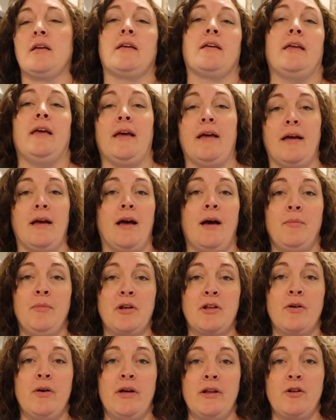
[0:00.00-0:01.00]
Okay, I'm
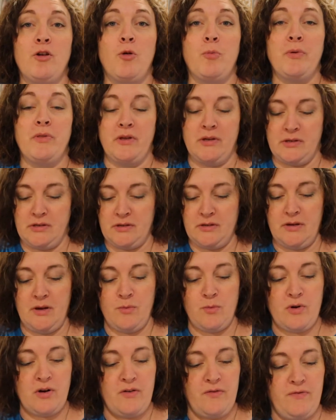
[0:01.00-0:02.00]
going to go ahead and open this
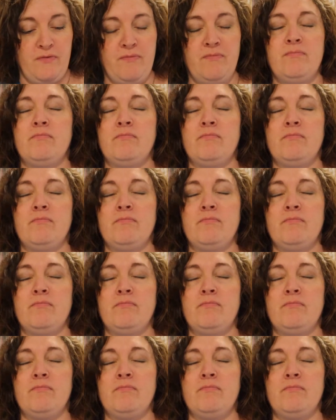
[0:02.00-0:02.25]
and we're going to...